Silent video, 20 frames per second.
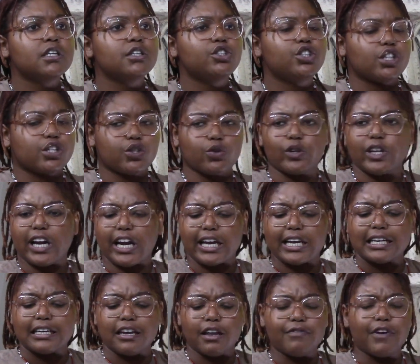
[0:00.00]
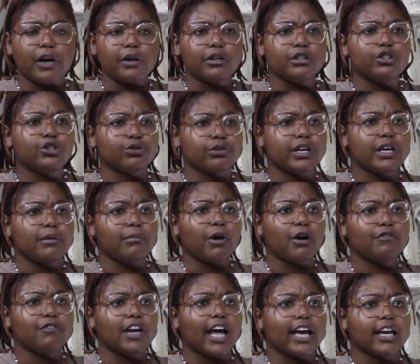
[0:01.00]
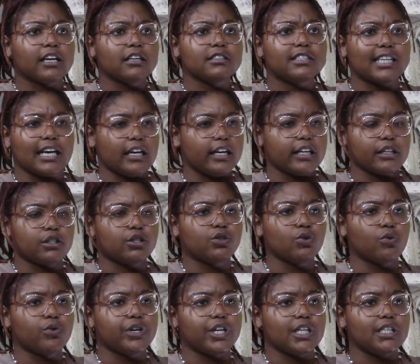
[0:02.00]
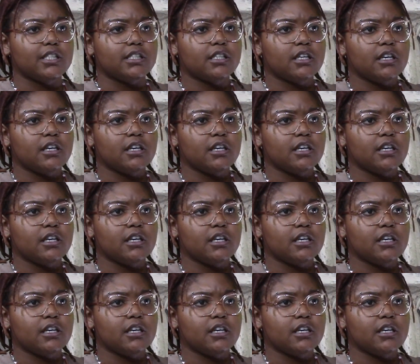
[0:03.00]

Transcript: just so that I can live out a dream of like telling stories?